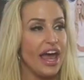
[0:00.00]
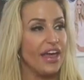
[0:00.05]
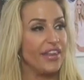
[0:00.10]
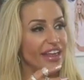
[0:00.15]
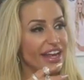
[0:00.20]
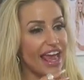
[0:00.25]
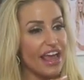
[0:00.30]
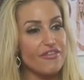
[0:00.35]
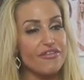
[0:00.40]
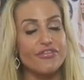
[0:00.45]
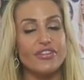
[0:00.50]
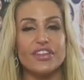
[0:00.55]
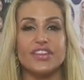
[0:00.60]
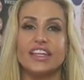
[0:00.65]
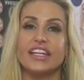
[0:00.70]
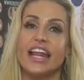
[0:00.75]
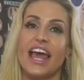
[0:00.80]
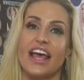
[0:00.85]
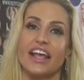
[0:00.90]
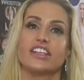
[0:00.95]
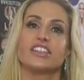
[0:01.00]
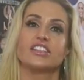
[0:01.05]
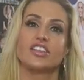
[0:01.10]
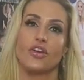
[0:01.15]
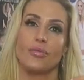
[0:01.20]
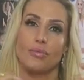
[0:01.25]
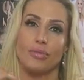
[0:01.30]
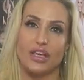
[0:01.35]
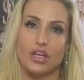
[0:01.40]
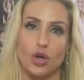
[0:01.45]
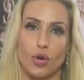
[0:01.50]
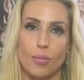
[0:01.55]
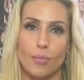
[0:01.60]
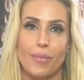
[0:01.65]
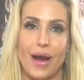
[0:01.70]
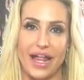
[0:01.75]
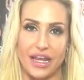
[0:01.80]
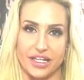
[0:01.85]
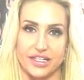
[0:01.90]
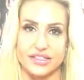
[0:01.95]
and then everything else can
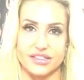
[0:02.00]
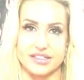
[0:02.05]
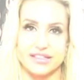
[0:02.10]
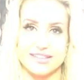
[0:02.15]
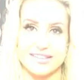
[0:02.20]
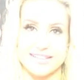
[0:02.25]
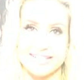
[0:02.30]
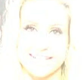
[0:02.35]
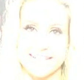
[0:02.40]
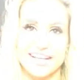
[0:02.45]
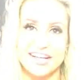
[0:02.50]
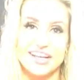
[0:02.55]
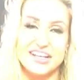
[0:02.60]
become balanced.